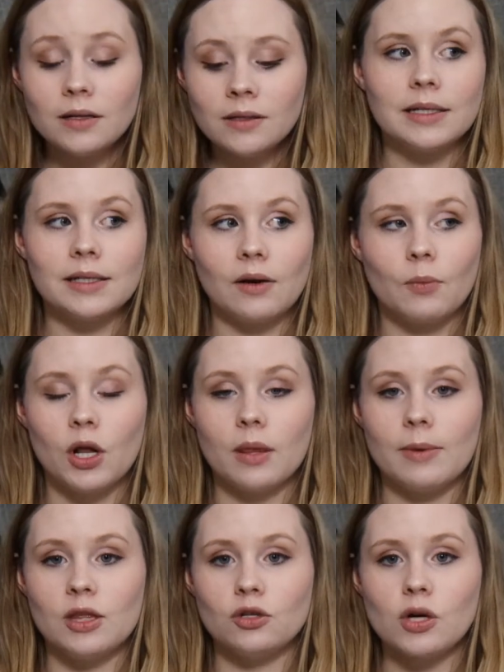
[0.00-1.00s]
And instead of putting
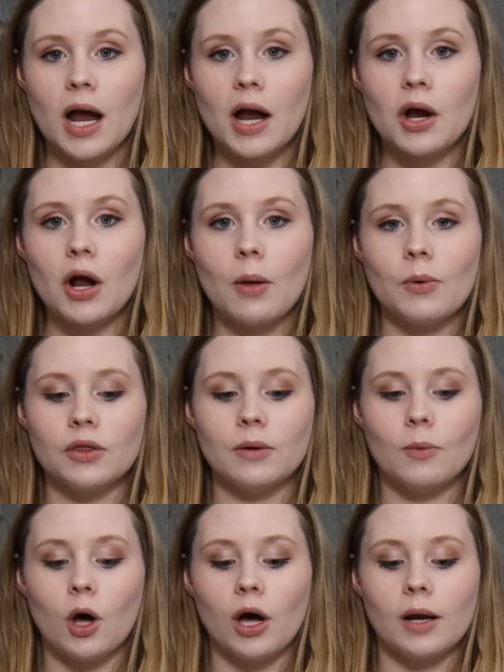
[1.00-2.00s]
them in the dryer, I'll put
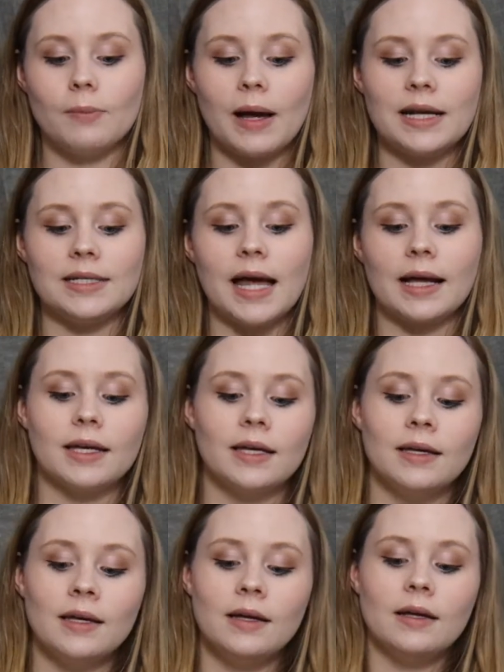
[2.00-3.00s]
them on my deck
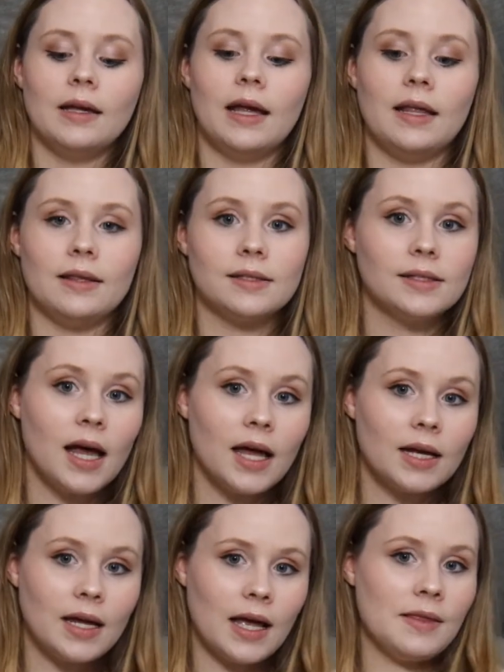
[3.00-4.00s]
in the
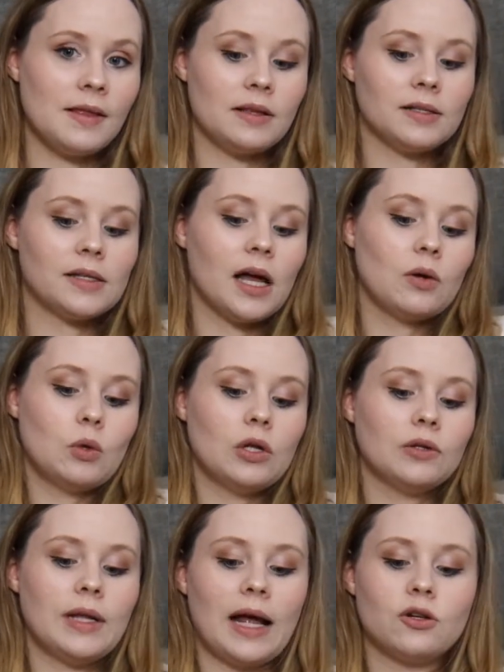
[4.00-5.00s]
sun, and then the sun
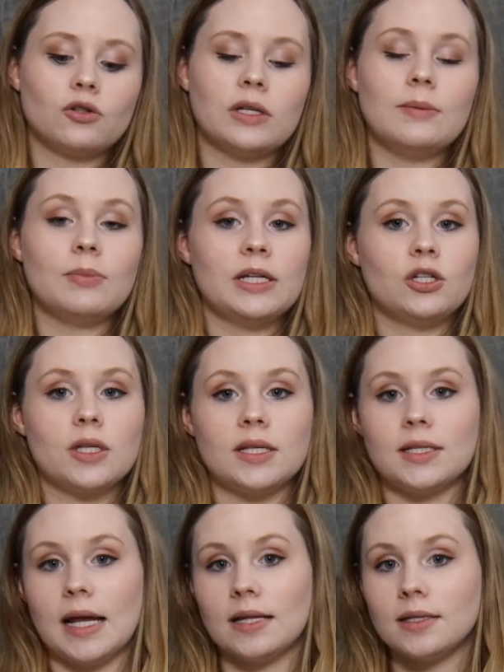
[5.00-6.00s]
will naturally bleach the
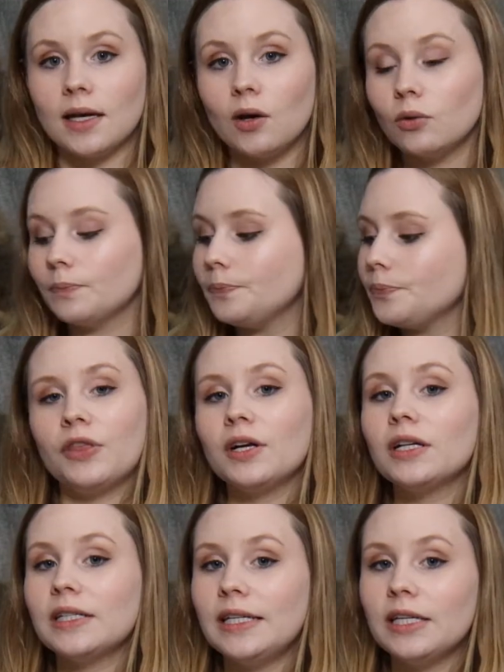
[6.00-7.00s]
stains out. With a
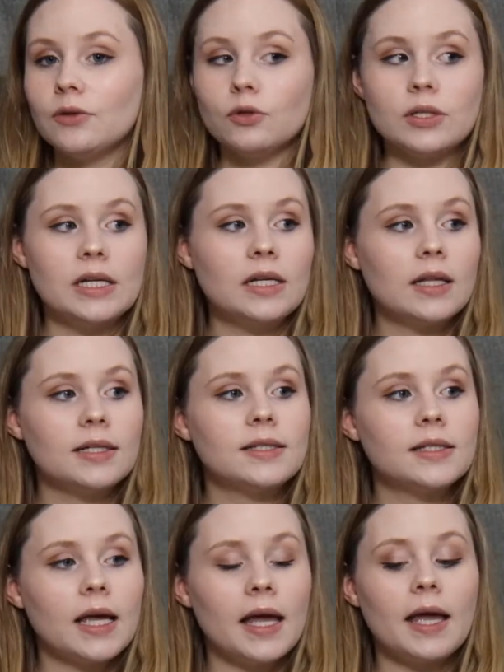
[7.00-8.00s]
cleaning routine, let's
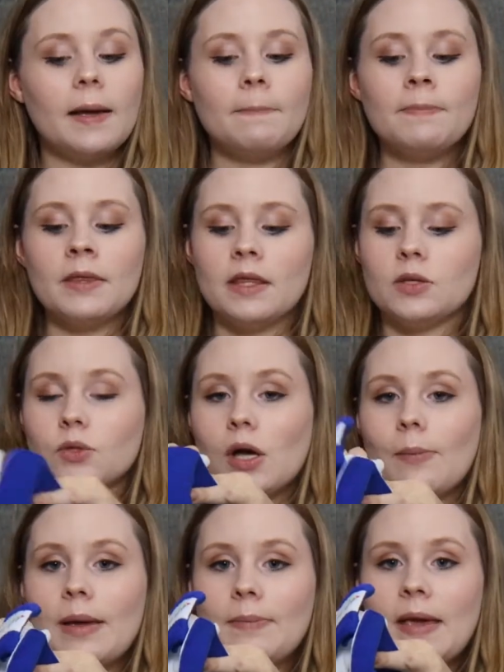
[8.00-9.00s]
say this was
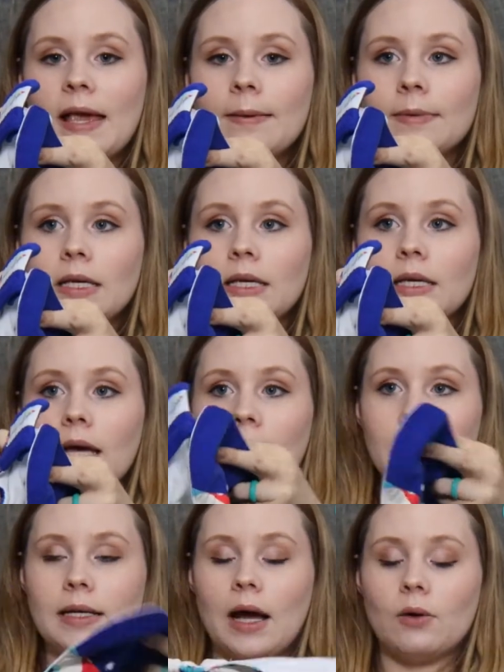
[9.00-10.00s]
on my baby
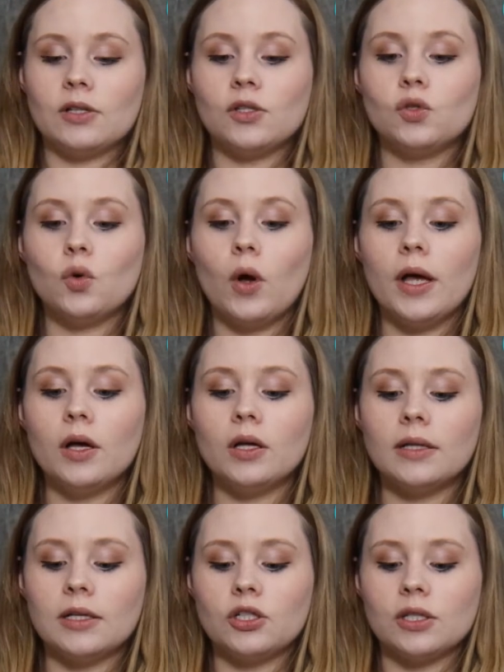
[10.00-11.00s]
and now it's
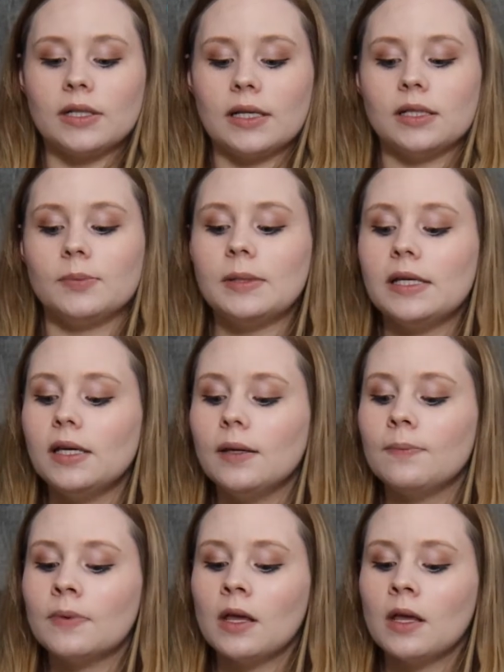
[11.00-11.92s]
soiled, let's just say it's pee.